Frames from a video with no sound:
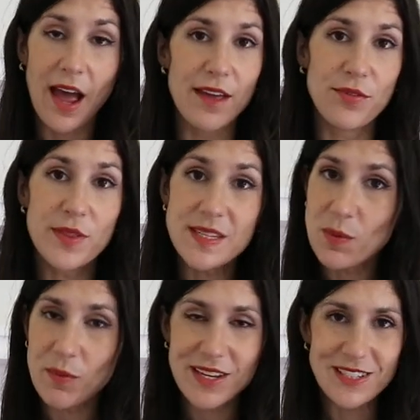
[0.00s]
I thought that's
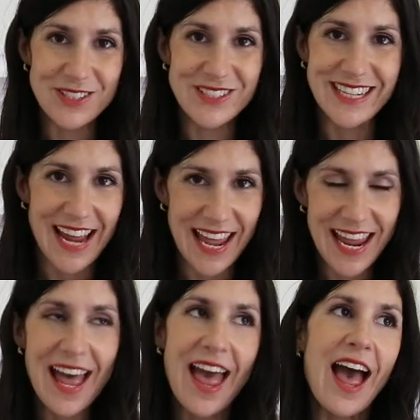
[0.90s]
what we could do
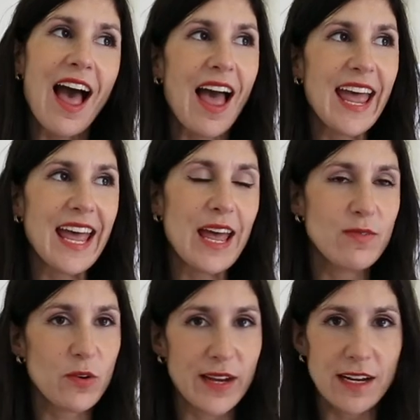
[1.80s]
today. I
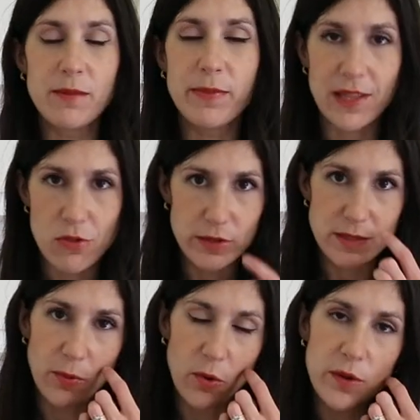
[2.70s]
have created a
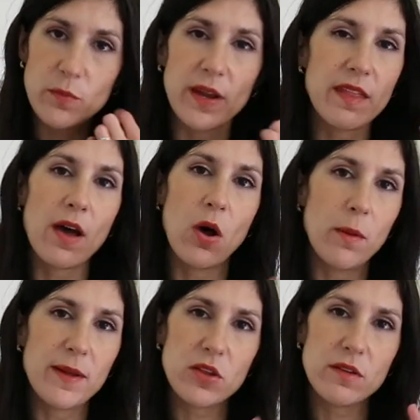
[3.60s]
Pinterest board with a whole
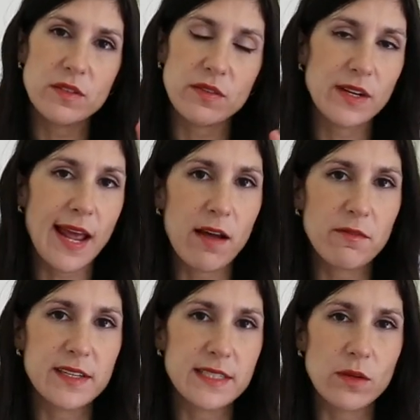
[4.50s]
bunch of different
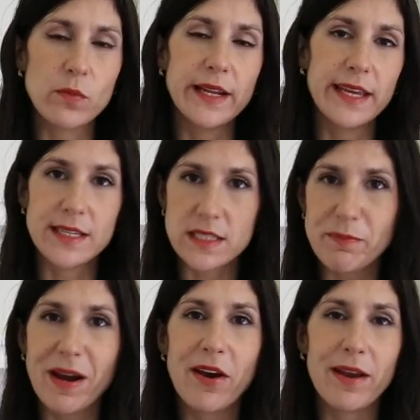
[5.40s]
outfits that are really
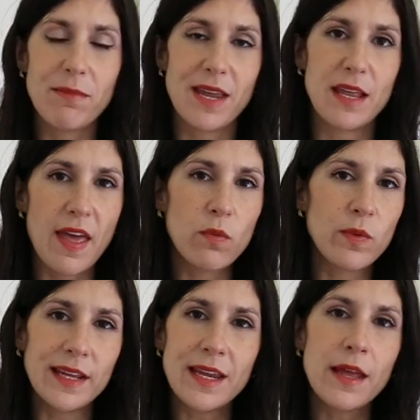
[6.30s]
inspiring me, that
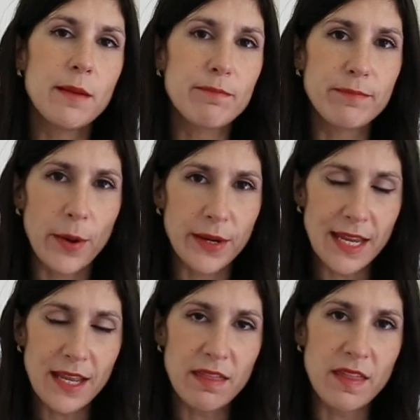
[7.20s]
really
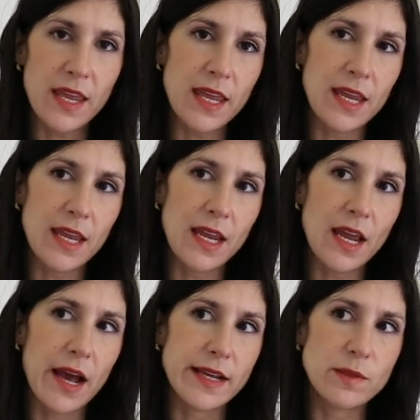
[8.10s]
embody
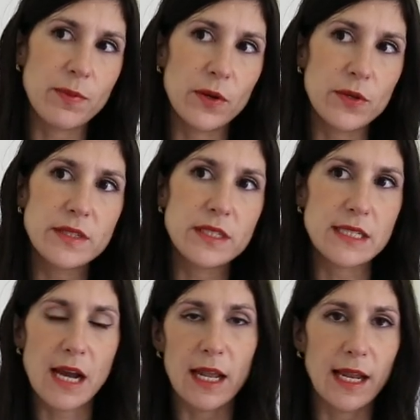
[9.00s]
the, I suppose,
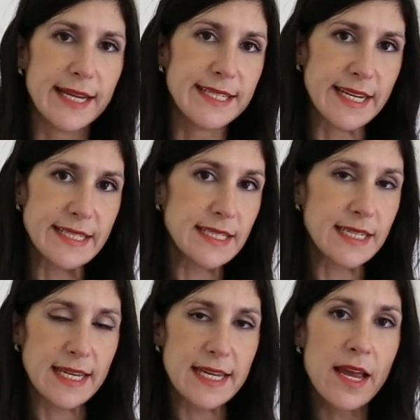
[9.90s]
style
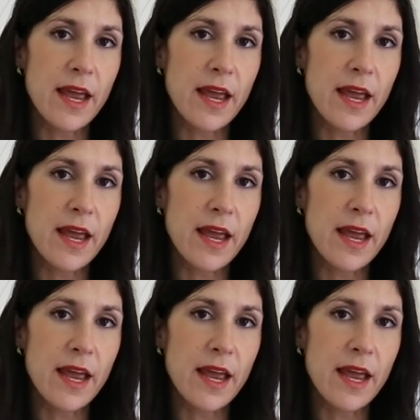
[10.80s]
identity